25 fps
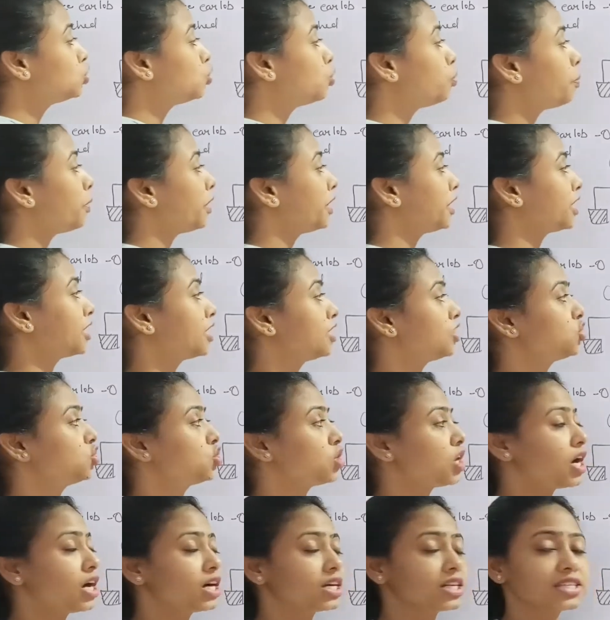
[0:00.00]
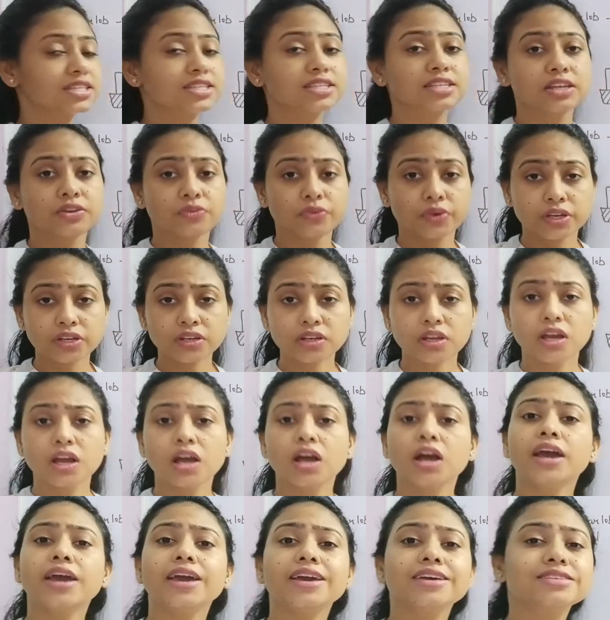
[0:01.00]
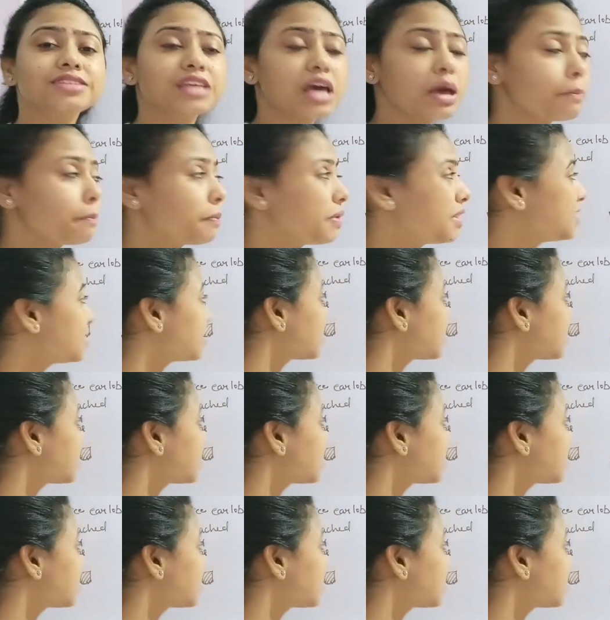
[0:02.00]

2 pedigree chart is given. Example